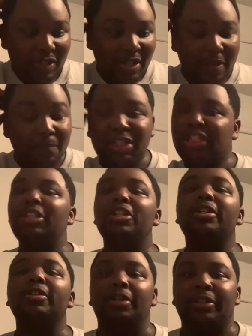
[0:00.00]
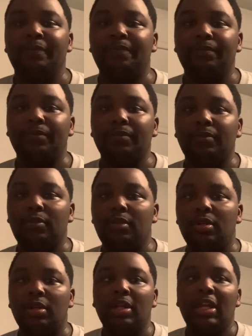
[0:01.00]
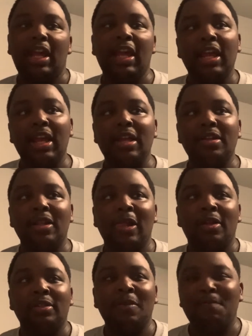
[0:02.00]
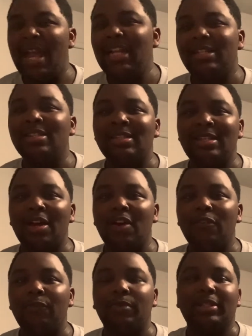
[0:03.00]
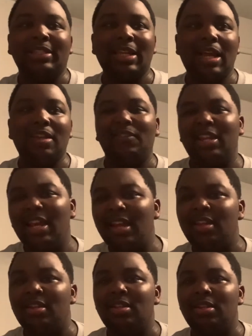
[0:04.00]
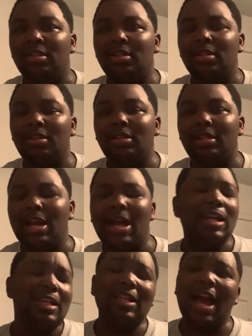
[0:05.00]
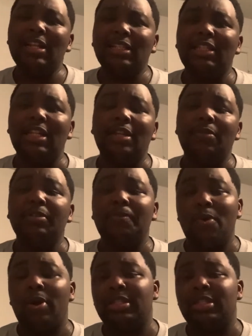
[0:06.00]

But she looked good. And the match itself was kind of honestly, it was boring to